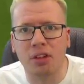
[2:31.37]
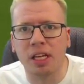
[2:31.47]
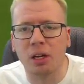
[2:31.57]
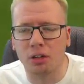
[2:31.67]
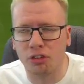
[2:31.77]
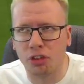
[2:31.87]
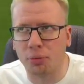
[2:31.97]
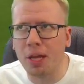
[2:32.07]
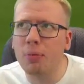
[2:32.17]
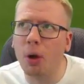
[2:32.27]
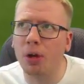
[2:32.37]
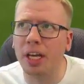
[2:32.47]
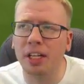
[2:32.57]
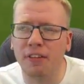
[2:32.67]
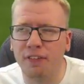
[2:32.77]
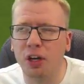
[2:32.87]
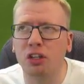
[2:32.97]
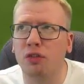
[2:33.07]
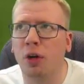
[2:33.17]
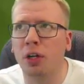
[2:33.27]
I think I lost 3-1 in the
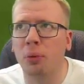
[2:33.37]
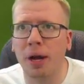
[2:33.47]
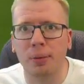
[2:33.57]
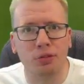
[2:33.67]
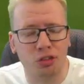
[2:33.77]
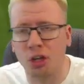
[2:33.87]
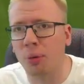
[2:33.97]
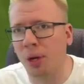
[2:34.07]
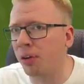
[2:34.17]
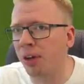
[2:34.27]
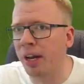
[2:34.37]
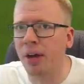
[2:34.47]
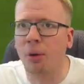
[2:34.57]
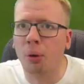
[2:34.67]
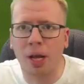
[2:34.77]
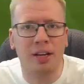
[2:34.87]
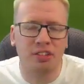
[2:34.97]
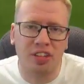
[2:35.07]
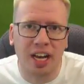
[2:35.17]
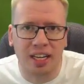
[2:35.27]
first final, where it was 2-1. I'd gone out
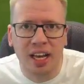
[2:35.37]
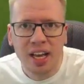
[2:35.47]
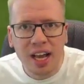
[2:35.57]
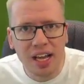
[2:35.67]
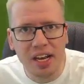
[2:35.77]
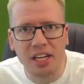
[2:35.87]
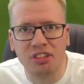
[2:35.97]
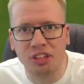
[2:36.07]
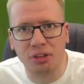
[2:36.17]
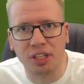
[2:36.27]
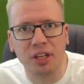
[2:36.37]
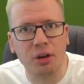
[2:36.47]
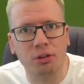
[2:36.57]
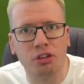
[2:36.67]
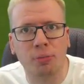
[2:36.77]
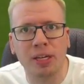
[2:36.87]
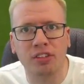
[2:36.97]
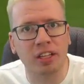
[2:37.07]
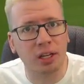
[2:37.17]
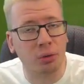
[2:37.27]
all-out attack, and then he sealed it in the 90th
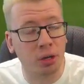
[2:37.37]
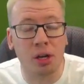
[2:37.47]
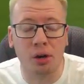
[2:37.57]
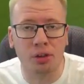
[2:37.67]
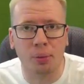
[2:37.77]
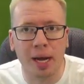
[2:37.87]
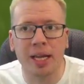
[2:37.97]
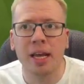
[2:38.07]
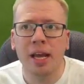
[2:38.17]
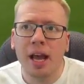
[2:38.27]
minute, so that could have gone either way.